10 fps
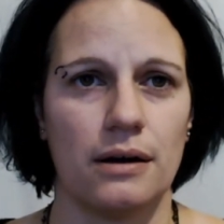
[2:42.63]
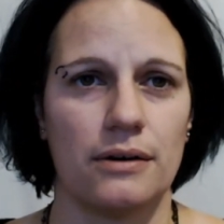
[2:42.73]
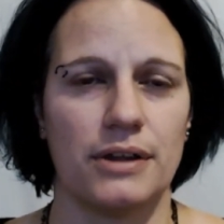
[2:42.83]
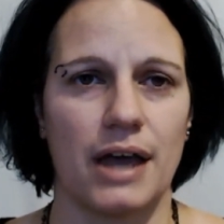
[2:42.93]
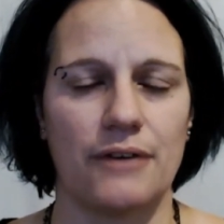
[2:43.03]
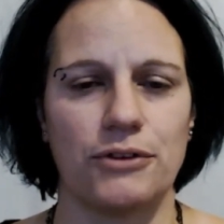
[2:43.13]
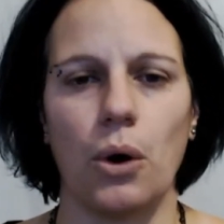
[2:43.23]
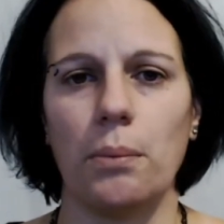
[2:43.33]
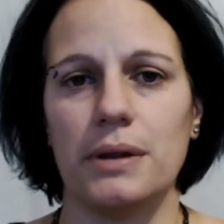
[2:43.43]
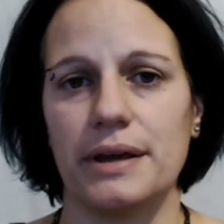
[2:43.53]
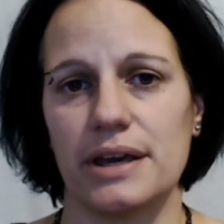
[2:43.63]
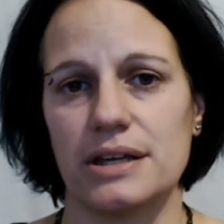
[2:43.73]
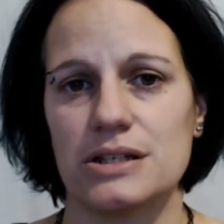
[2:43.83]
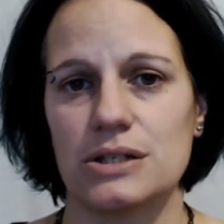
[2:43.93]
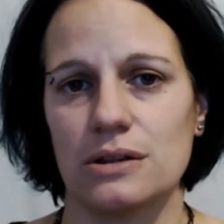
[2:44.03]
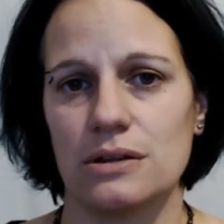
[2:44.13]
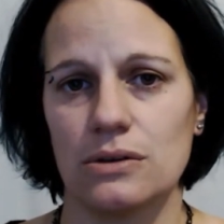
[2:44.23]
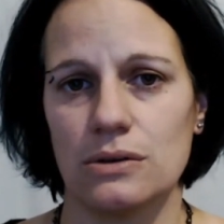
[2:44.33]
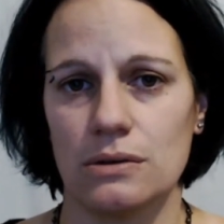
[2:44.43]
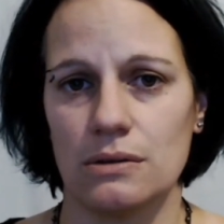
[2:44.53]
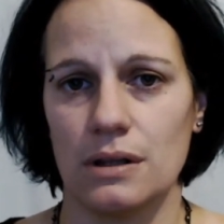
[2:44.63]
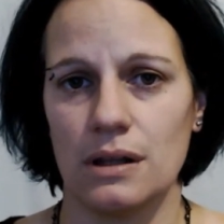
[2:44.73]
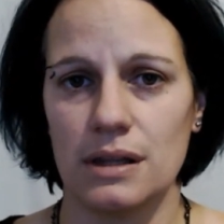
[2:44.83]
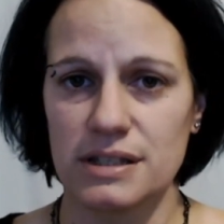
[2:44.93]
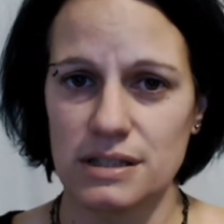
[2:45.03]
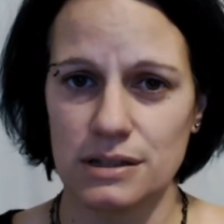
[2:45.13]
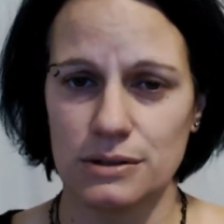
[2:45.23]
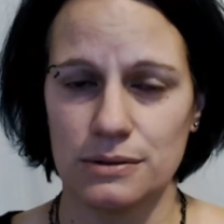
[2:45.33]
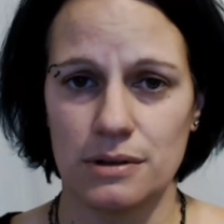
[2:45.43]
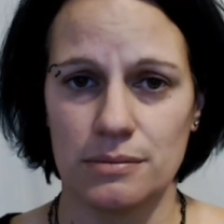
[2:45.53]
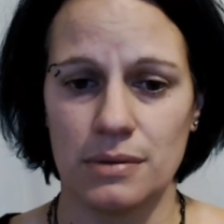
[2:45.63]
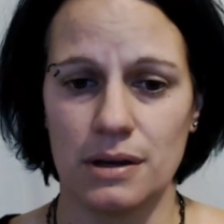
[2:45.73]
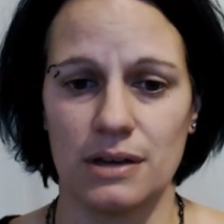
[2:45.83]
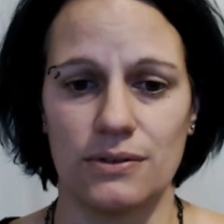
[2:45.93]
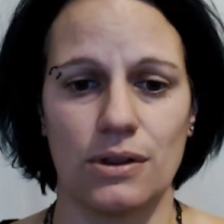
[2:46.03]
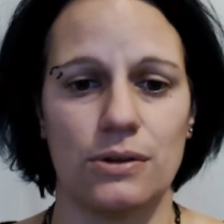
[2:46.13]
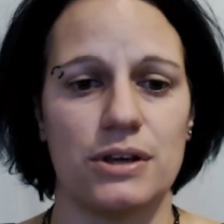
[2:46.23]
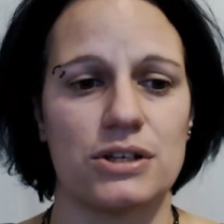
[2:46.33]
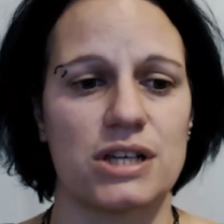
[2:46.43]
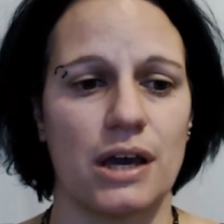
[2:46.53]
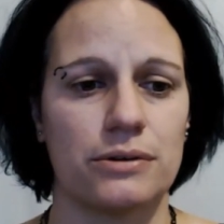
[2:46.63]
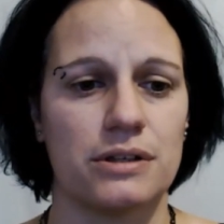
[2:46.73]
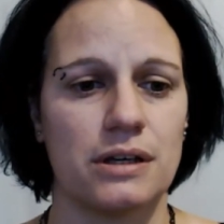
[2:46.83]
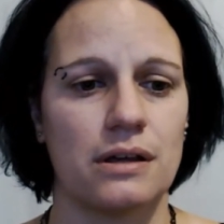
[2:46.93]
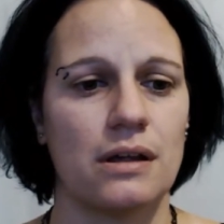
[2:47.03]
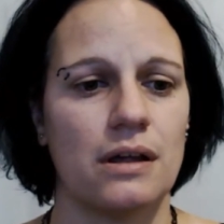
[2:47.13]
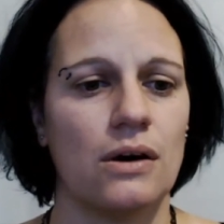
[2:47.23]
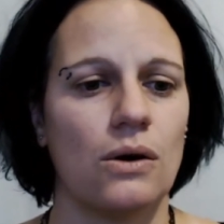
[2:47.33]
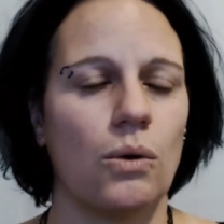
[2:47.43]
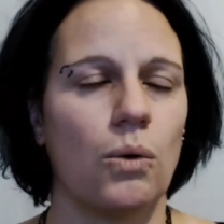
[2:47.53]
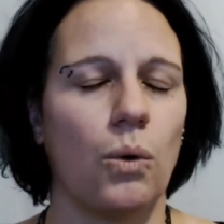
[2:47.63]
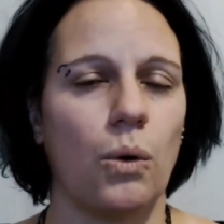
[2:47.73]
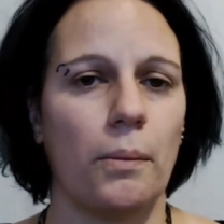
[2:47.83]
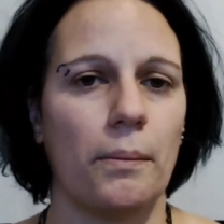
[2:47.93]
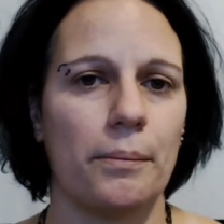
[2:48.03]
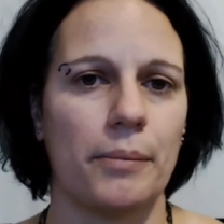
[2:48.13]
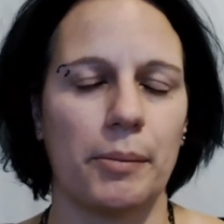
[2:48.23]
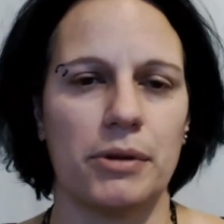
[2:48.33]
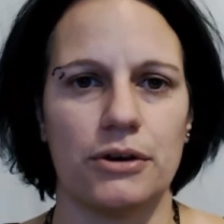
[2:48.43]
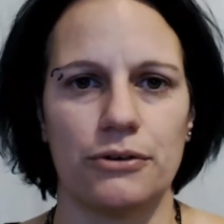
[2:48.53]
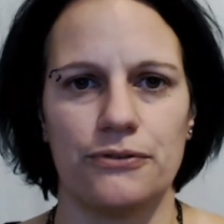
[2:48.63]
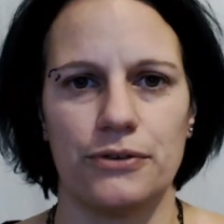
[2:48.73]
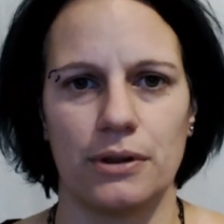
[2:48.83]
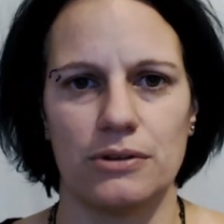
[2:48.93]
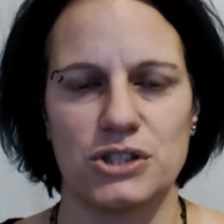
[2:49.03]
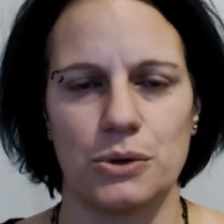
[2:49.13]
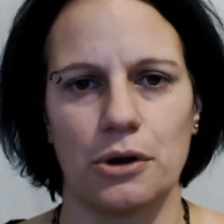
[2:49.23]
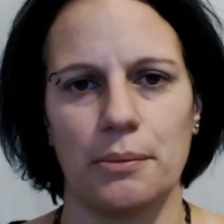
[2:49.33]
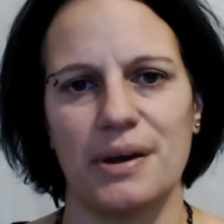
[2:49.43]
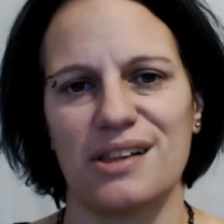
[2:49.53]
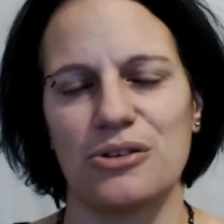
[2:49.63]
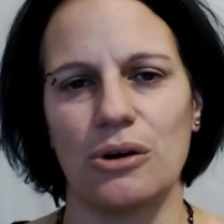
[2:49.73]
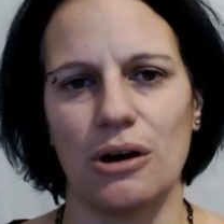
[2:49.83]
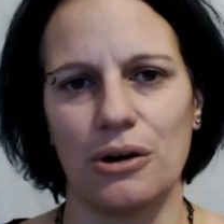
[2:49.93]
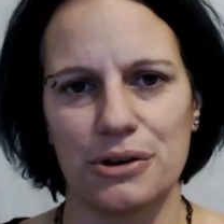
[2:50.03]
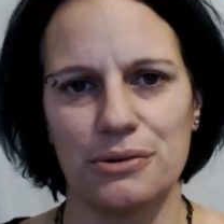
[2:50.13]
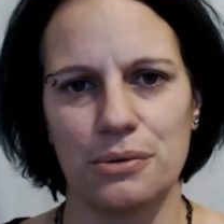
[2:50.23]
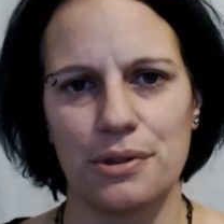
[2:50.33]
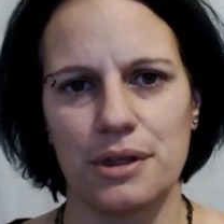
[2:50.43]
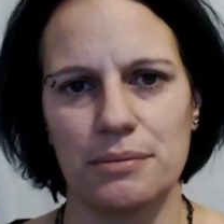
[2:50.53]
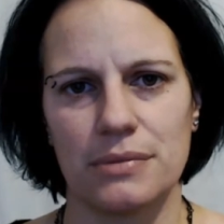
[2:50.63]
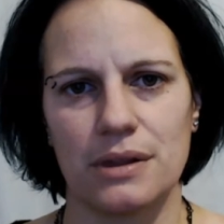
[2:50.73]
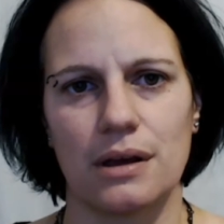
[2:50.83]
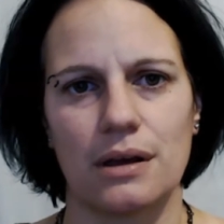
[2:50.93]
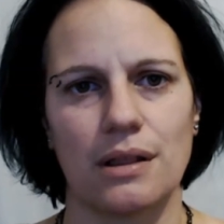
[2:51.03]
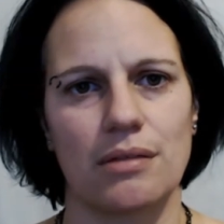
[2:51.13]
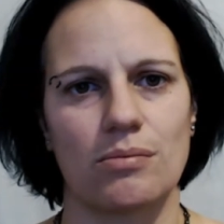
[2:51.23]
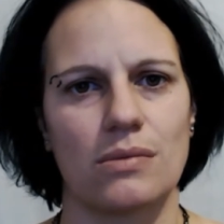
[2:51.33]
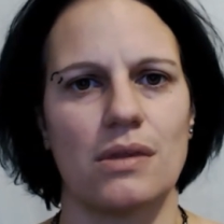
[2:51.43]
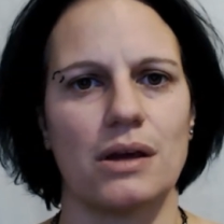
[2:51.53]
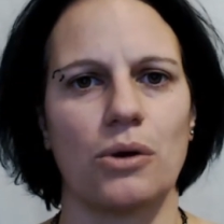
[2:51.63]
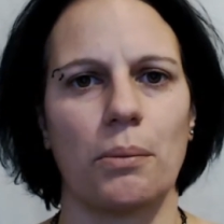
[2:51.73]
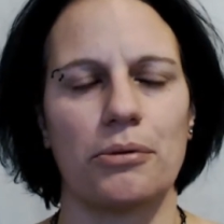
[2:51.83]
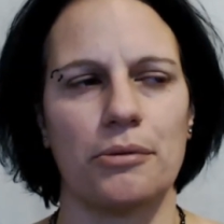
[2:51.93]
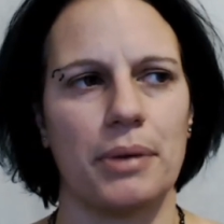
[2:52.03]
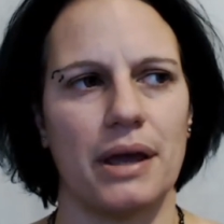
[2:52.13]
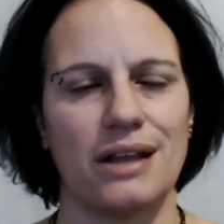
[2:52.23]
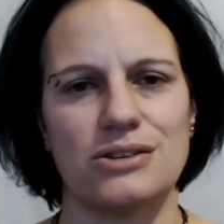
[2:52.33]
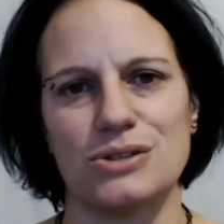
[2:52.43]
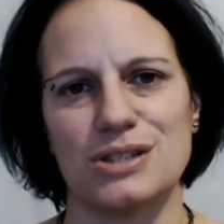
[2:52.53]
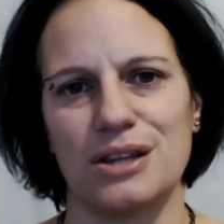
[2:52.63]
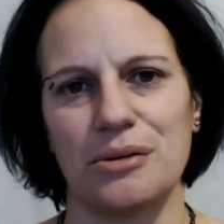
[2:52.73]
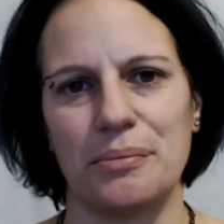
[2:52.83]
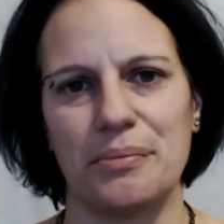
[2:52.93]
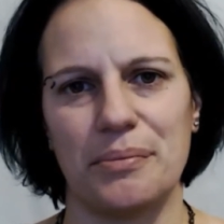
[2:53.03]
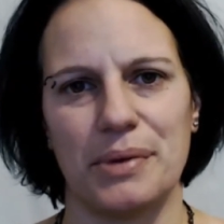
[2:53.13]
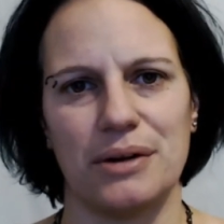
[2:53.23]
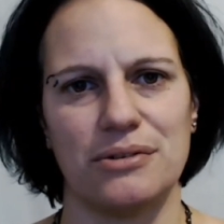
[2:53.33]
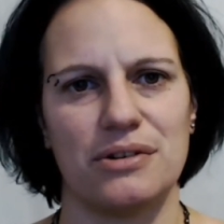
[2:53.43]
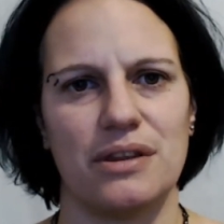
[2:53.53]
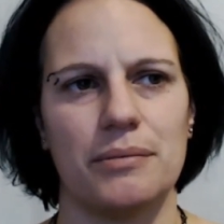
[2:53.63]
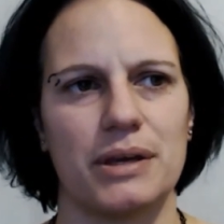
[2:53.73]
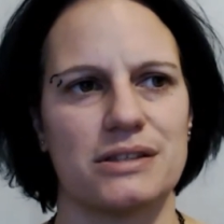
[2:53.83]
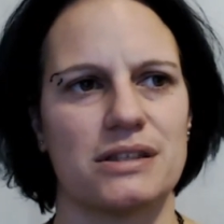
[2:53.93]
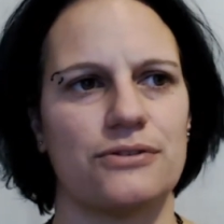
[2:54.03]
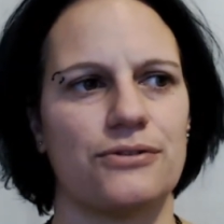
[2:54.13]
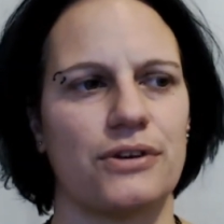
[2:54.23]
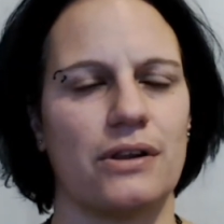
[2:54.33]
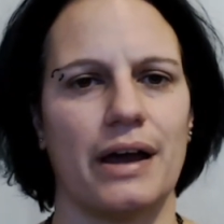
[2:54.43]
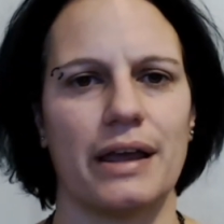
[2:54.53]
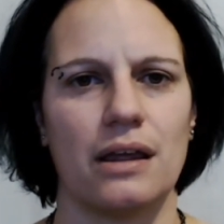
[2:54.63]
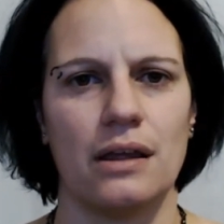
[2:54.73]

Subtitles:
they have an obligation to listen to them even though they're shouting. Or maybe they feel so compelled to argue with them that they're not prepared to set a boundary there because they feel like